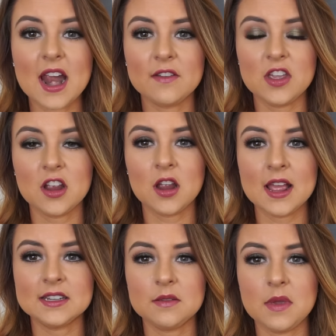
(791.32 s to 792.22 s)
out of here
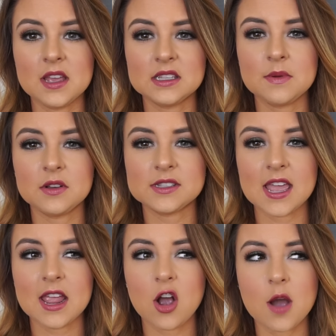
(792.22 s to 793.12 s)
and to me it smells
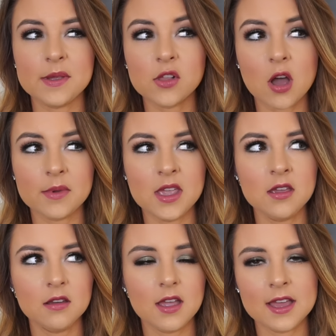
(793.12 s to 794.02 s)
like Hobby
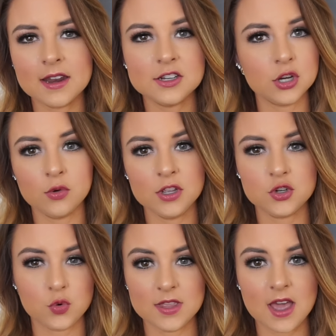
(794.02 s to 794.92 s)
Lobby and I don't
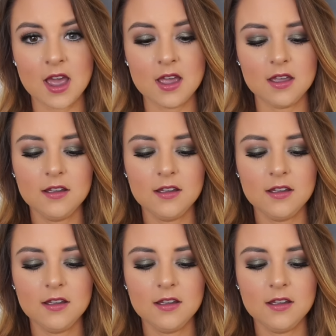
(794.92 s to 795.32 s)
enjoy that.